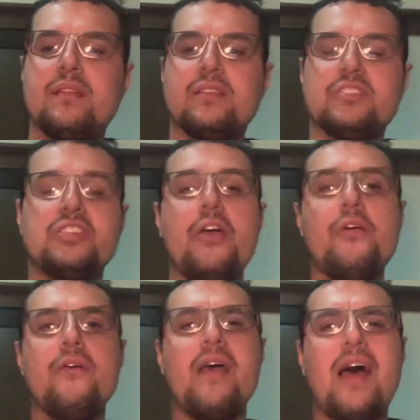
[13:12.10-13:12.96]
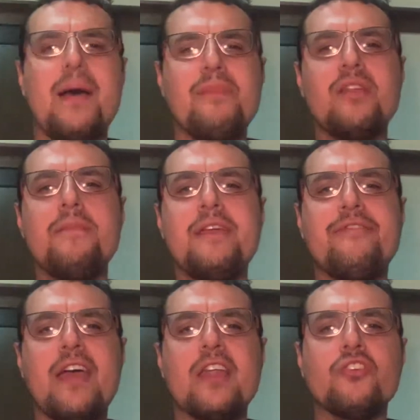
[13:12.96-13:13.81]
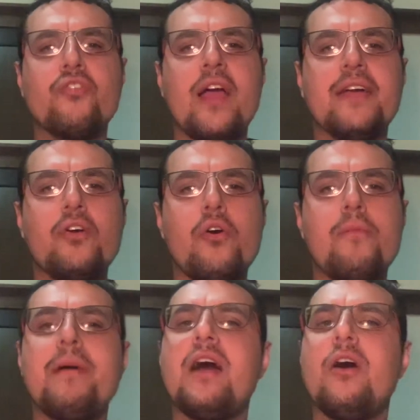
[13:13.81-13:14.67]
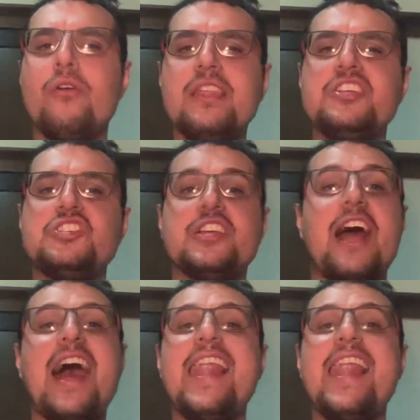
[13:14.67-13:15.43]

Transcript: So I'm not a big fan of grindcore, but holy shit, I